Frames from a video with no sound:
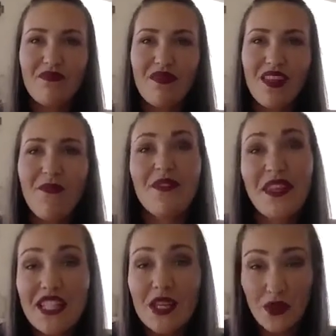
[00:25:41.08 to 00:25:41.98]
And what
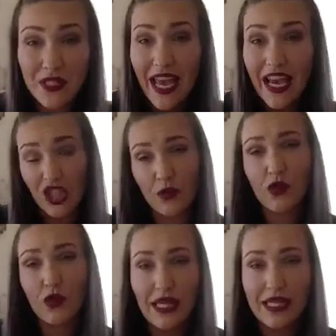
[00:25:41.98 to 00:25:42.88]
they did was they actually
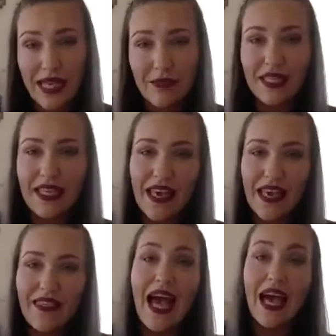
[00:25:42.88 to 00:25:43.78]
pulled their team
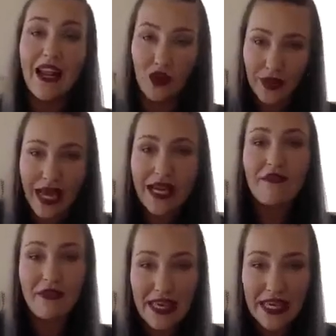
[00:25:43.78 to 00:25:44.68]
together, had a
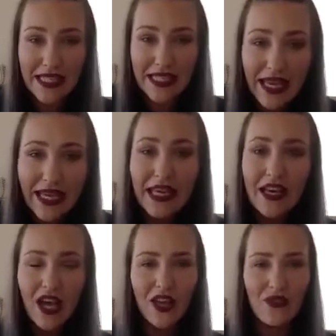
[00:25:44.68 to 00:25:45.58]
creative think tank,
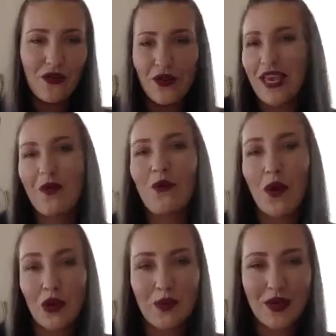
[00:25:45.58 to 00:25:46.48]
and thought, okay,
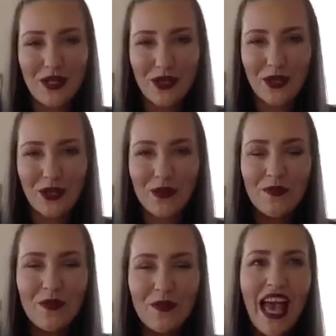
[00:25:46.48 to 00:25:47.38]
what can we do?
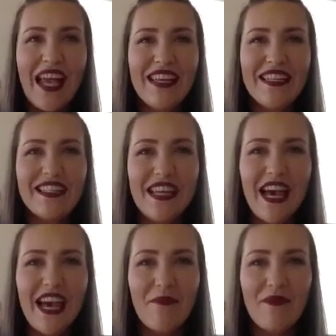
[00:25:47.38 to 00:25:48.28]
And
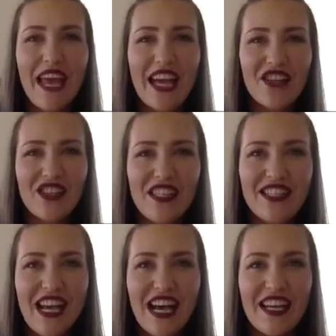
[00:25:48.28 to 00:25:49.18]
they
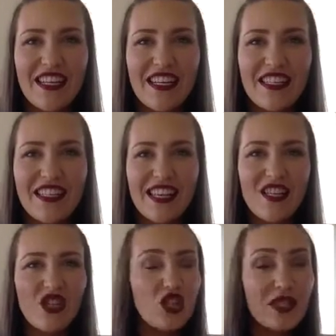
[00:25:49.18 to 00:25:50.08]

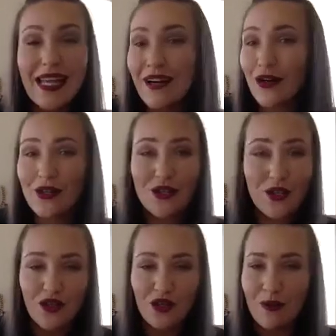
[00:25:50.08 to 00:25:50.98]
just started on
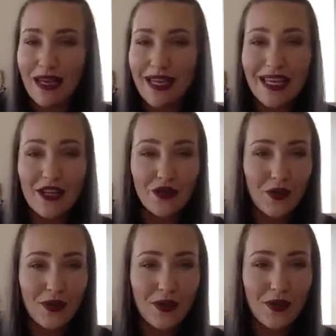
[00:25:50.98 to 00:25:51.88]
social media, drip
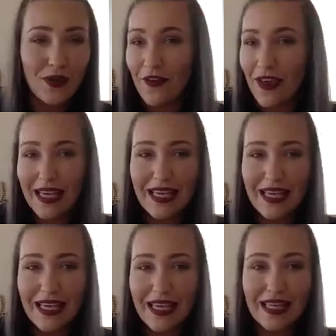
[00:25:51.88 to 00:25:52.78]
feeding and
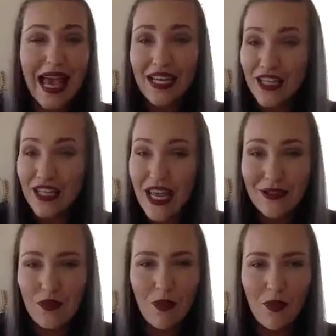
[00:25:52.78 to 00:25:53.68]
hashtagging the Super
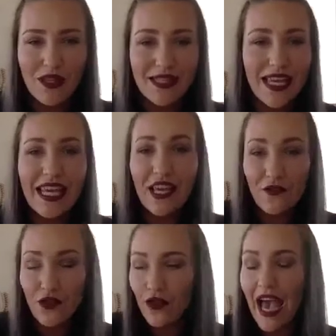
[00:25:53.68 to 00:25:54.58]
Bowl and saying, if you
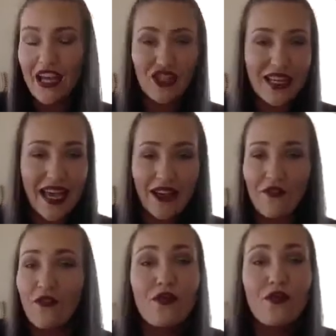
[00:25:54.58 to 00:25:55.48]
hashtag
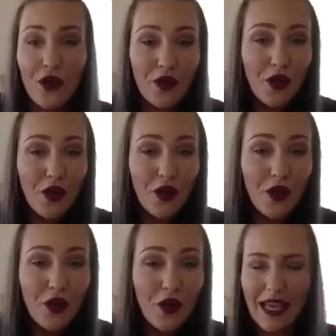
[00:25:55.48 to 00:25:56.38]
Volvo or
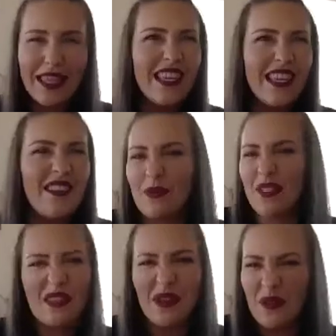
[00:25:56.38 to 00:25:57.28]
something, I think it
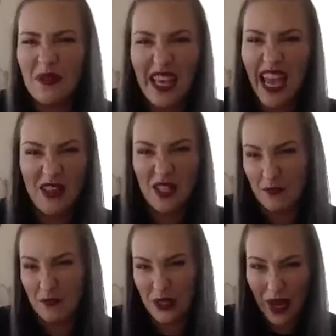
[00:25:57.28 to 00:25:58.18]
was, you know, they had a
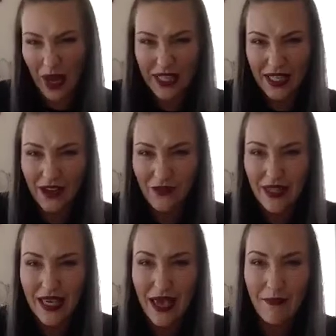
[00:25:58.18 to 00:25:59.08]
special hashtag for
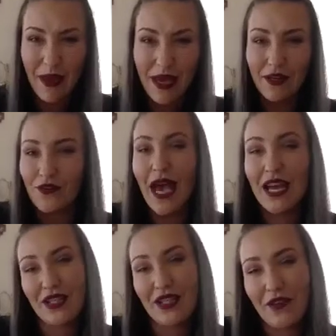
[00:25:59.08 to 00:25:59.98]
the campaign, but if you
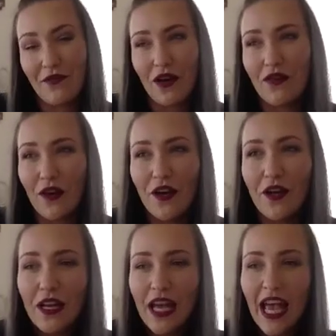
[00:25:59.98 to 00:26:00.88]
hashtag Volvo
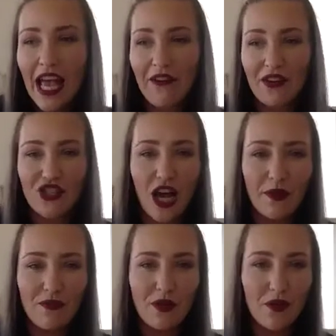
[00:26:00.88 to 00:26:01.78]
every
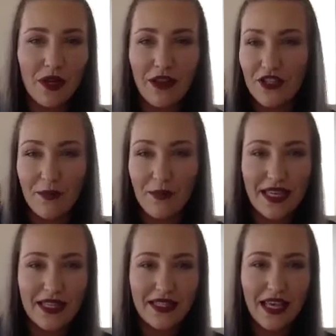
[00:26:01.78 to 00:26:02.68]
time
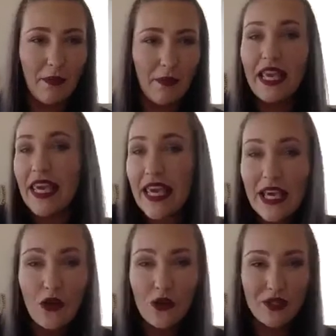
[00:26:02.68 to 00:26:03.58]
there's a
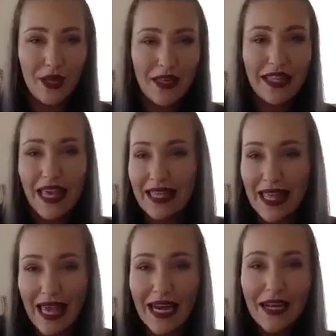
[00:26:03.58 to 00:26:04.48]
kick or something like
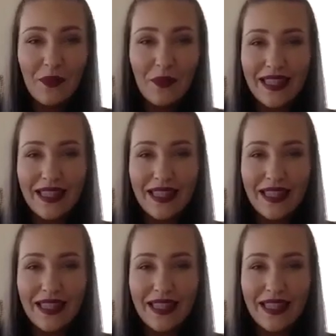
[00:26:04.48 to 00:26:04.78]
that in the